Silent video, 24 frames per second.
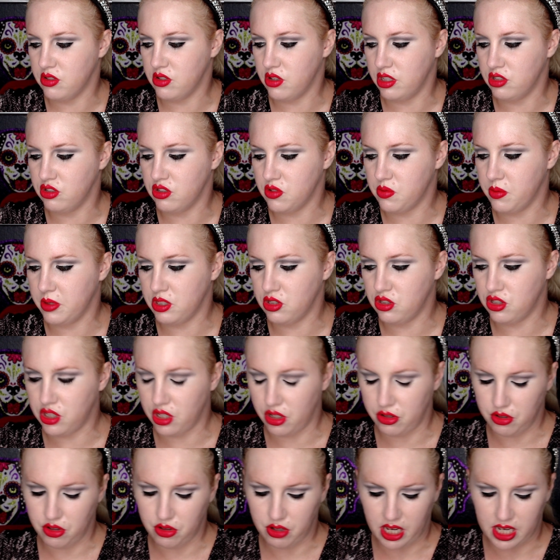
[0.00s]
So I just want to show
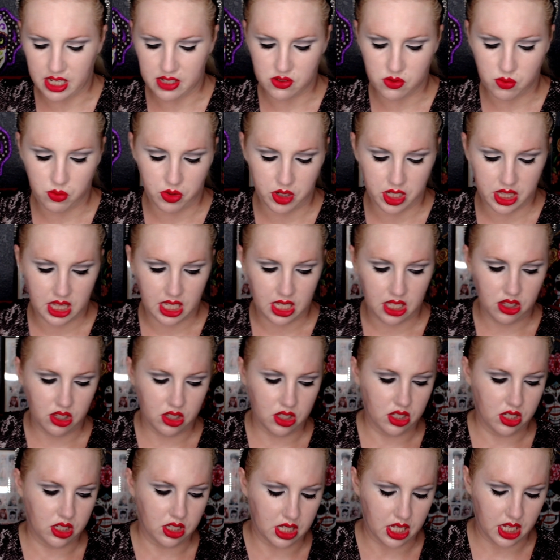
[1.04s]
you guys what they
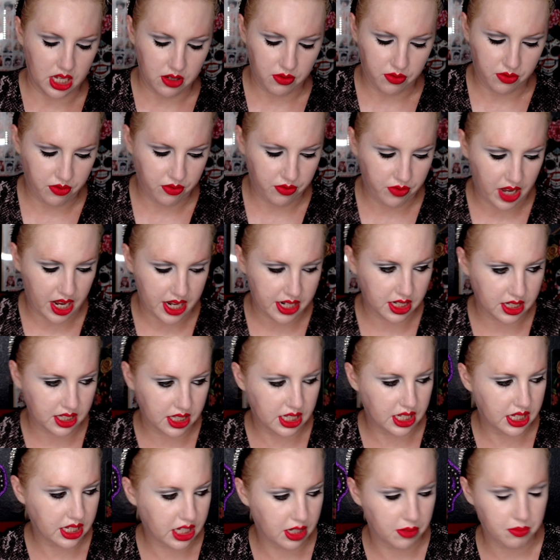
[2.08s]
look like
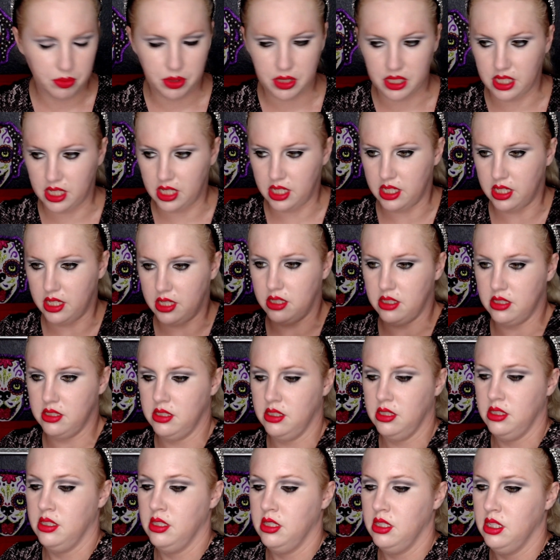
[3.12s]
finally completed.
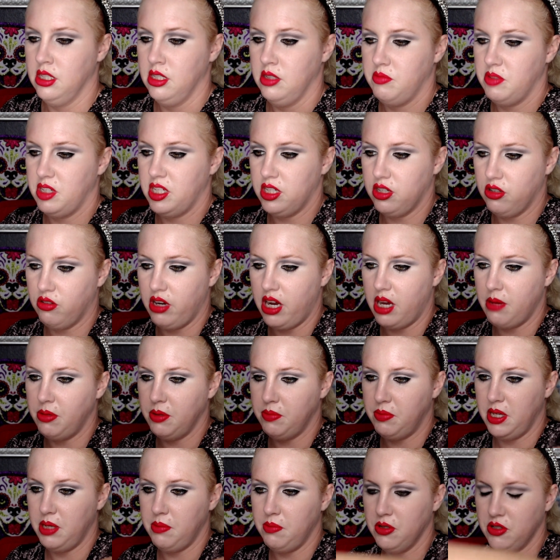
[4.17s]
I'm going to grab a
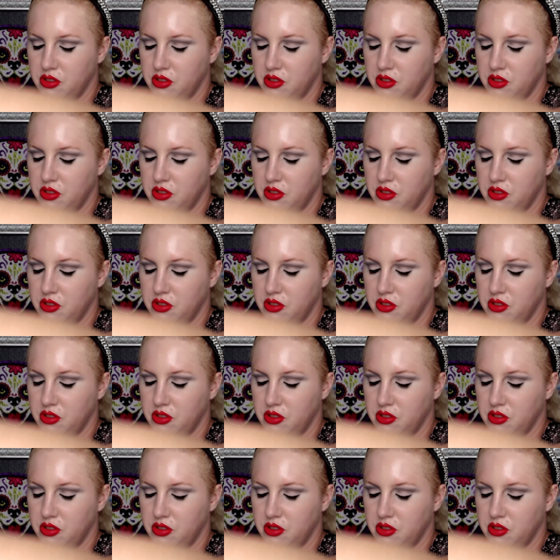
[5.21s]
paper